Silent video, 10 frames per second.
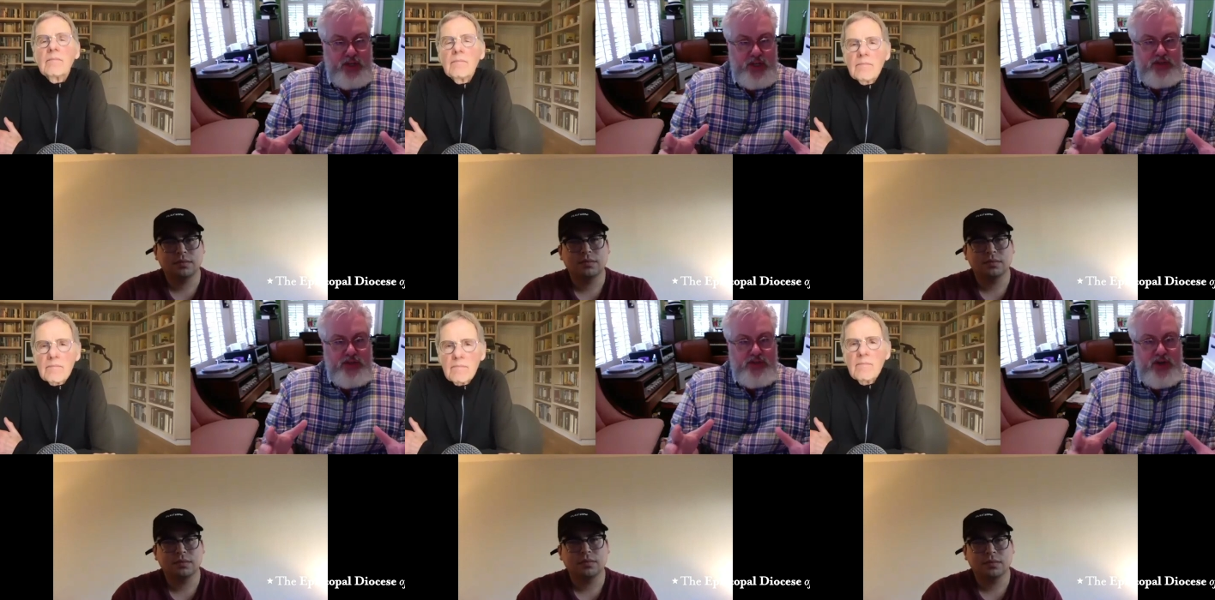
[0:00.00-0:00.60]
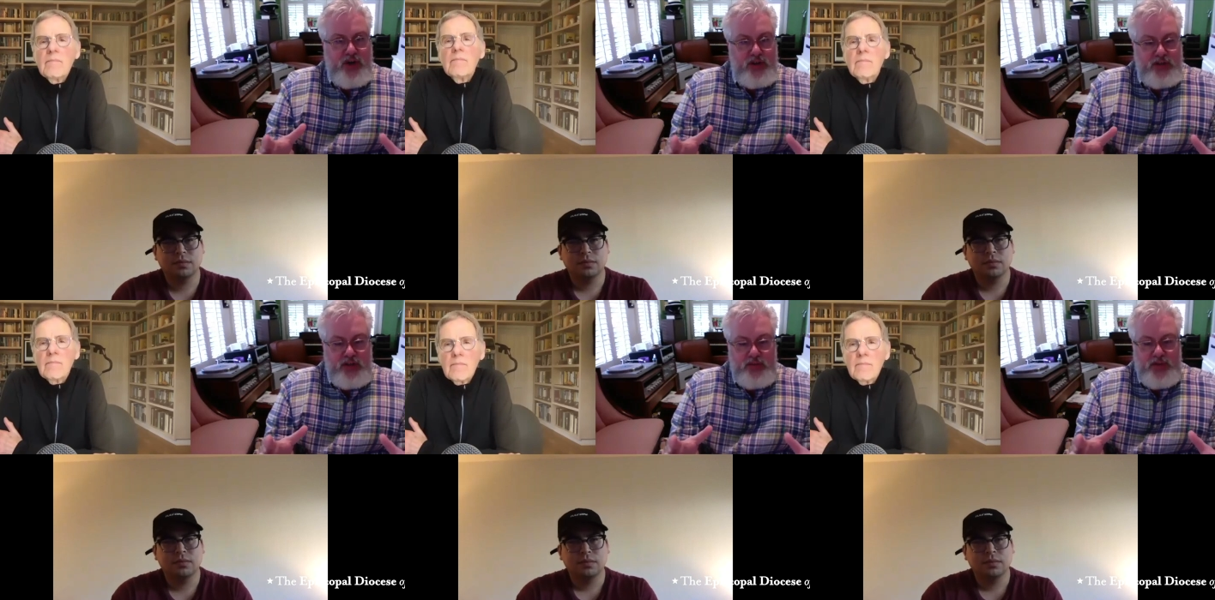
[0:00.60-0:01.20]
Speaker 1: Mm-hmm. So talk a
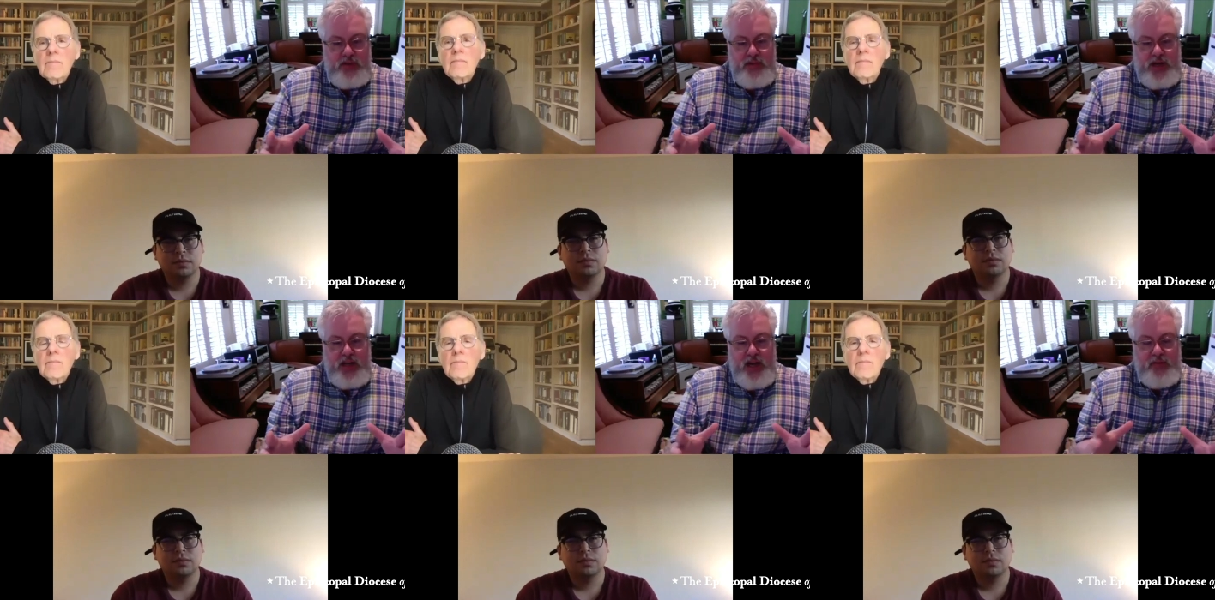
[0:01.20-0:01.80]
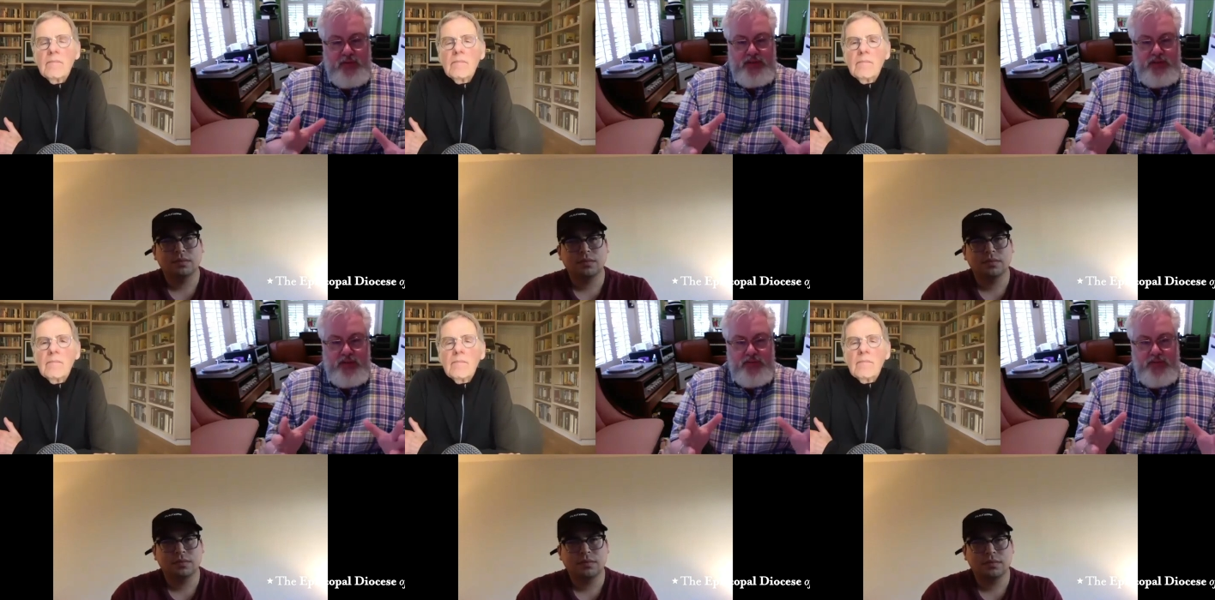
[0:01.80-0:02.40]
little bit about how we
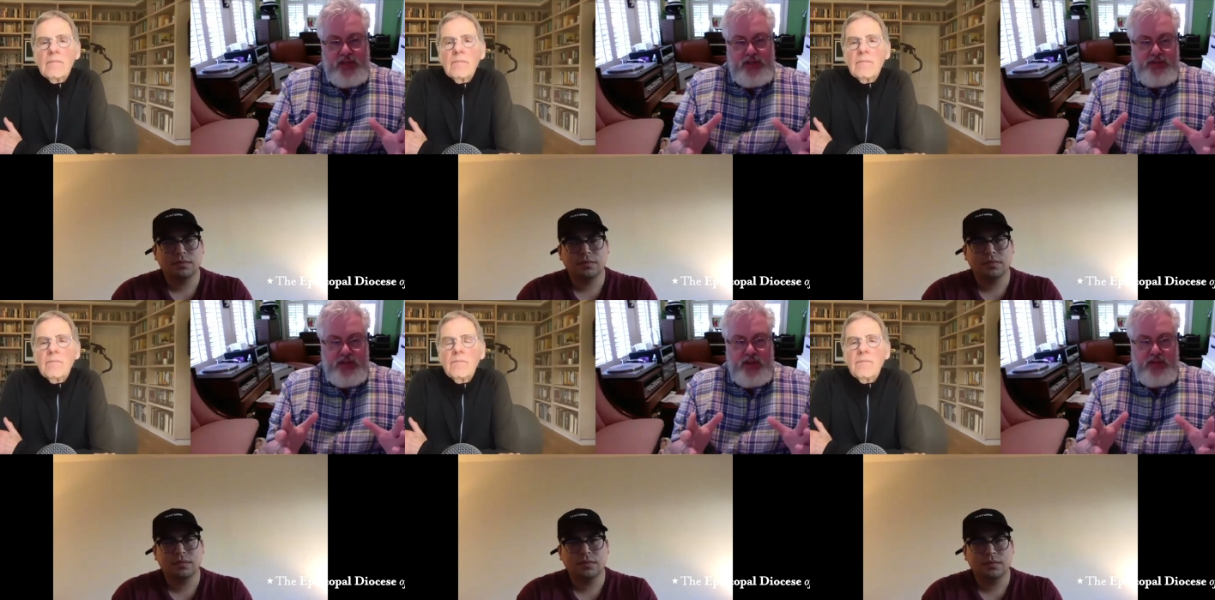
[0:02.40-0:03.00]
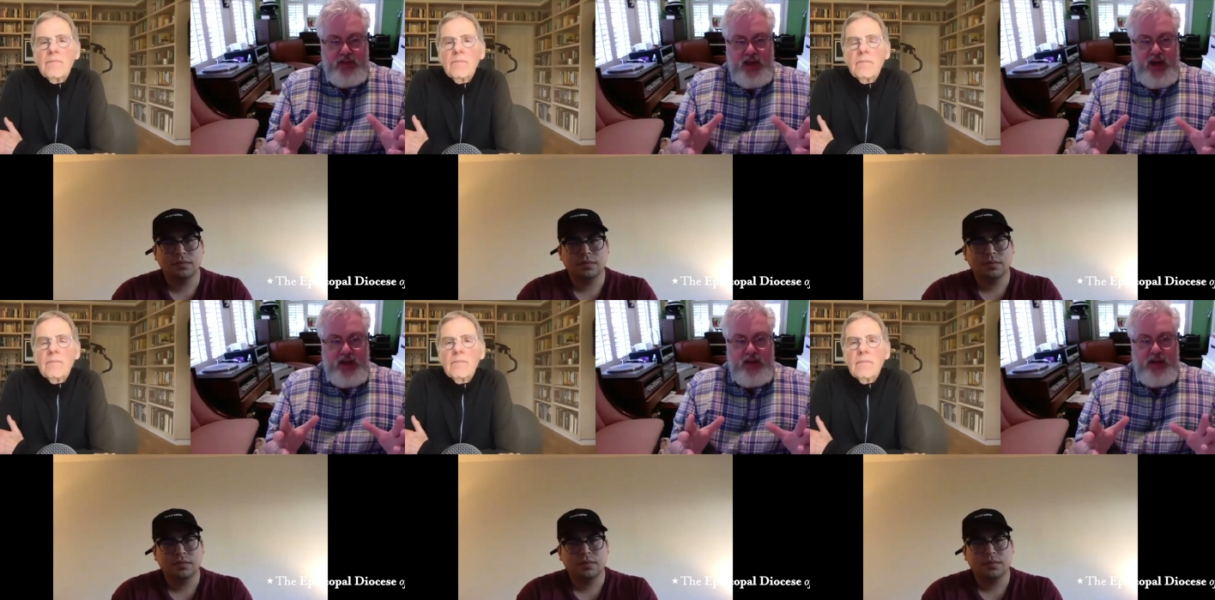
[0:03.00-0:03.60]
differentiate
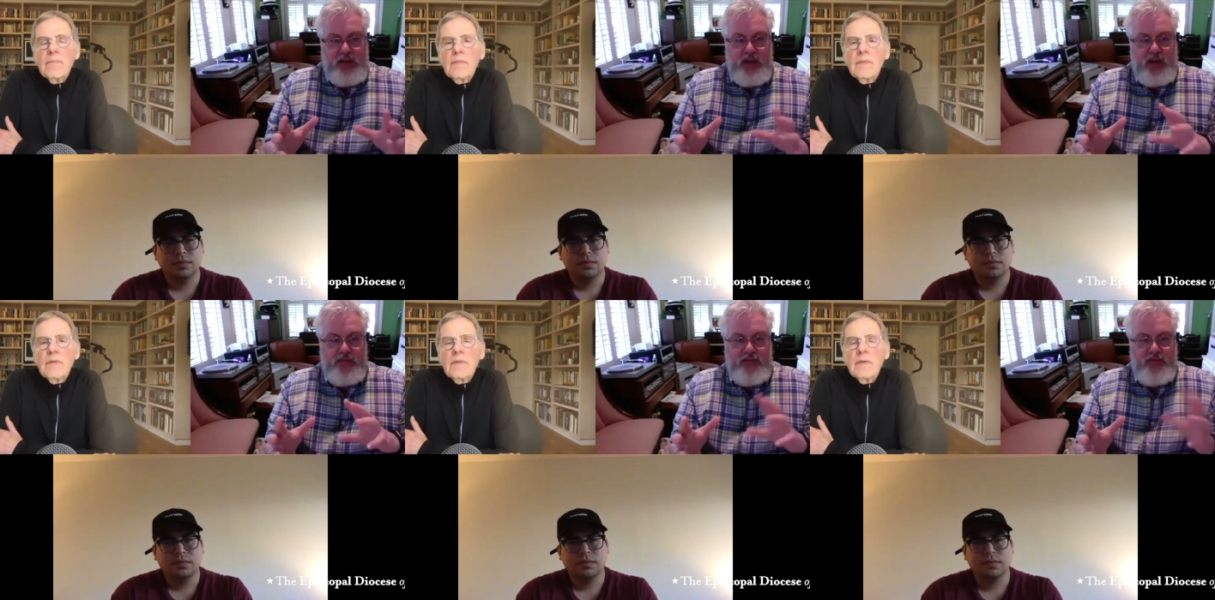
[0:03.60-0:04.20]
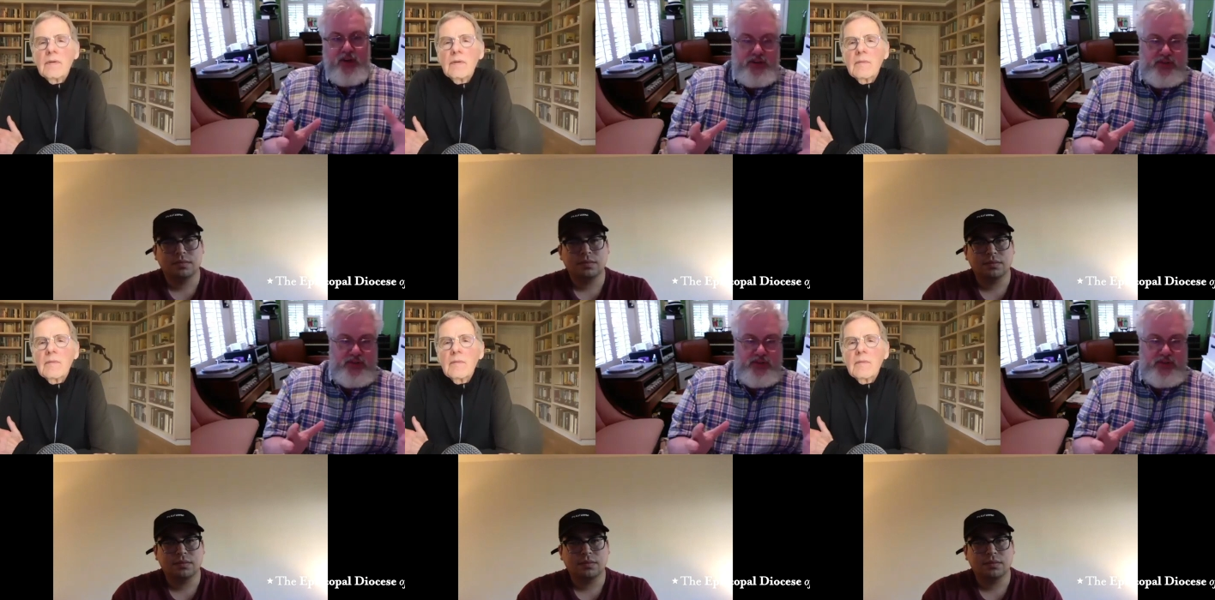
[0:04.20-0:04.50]
that kind of false